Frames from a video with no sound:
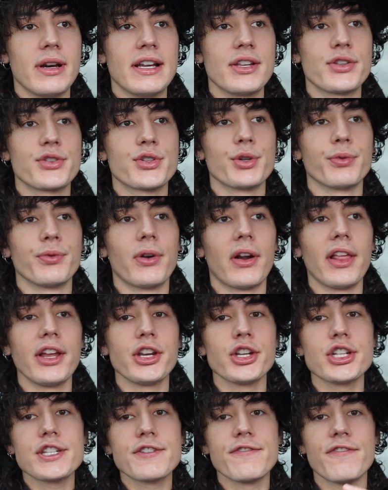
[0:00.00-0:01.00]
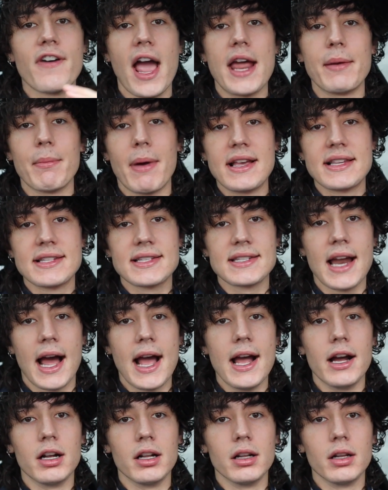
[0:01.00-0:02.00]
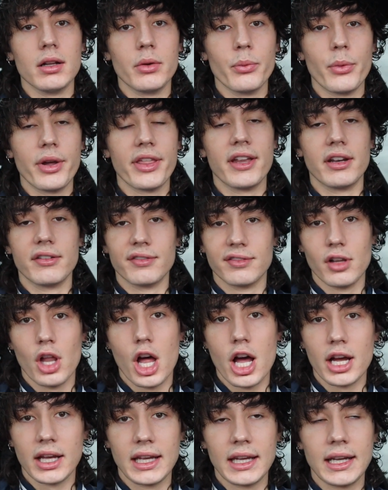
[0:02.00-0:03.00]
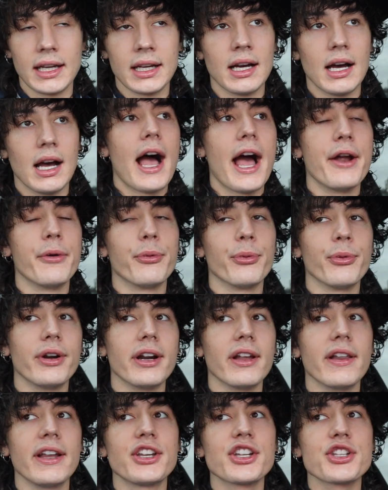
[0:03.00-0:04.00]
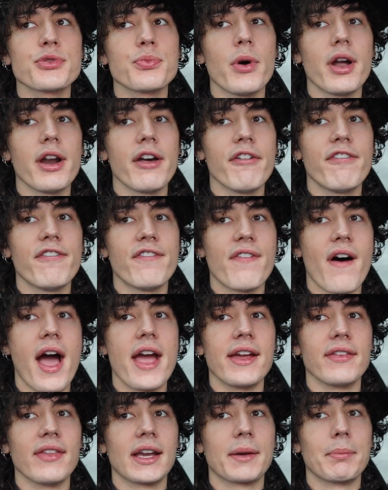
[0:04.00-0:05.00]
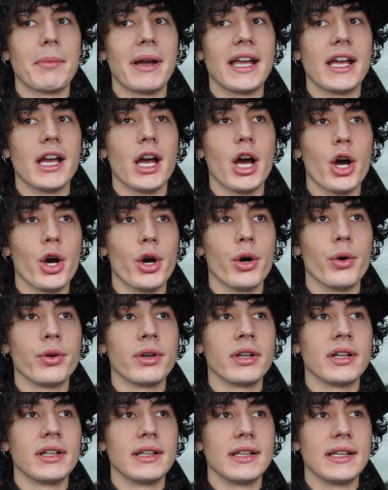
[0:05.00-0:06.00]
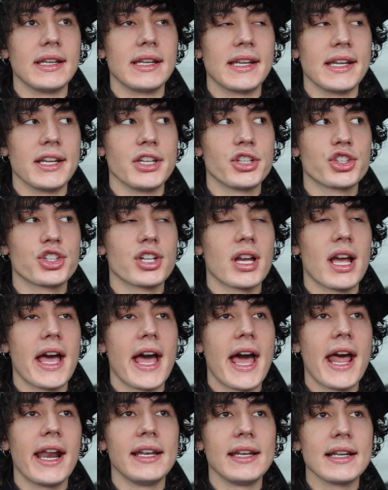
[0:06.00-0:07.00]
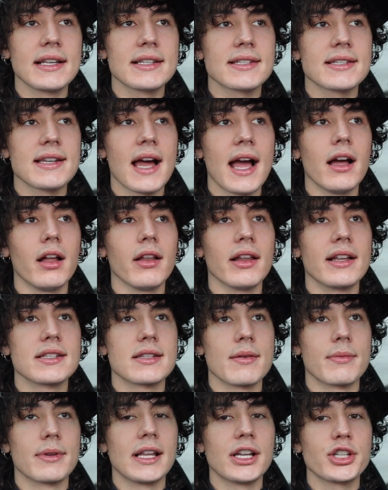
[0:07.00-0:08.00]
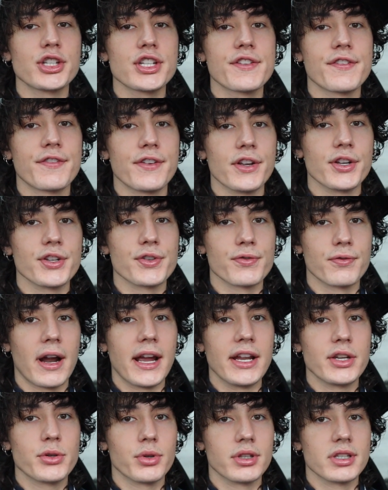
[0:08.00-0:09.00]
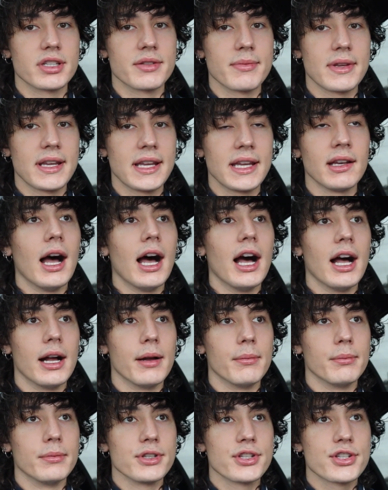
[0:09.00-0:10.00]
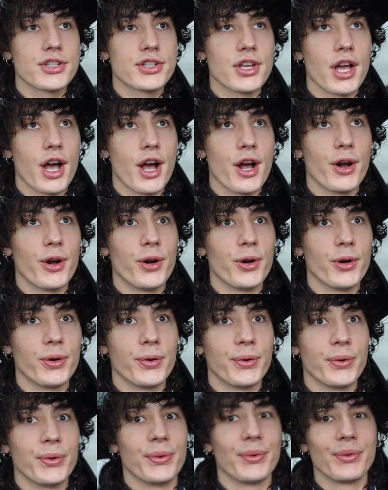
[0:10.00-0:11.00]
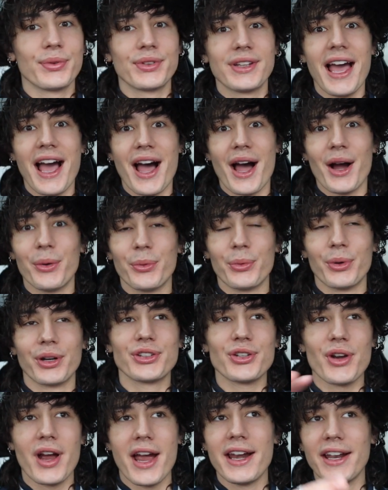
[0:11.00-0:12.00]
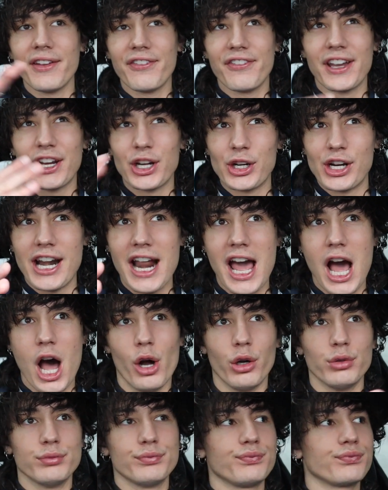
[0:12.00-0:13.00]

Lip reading: is to really just find my style within vlogging. I really just want to find like my own niche editing style and something that just feels right towards me. So yeah, we're trying to figure it out.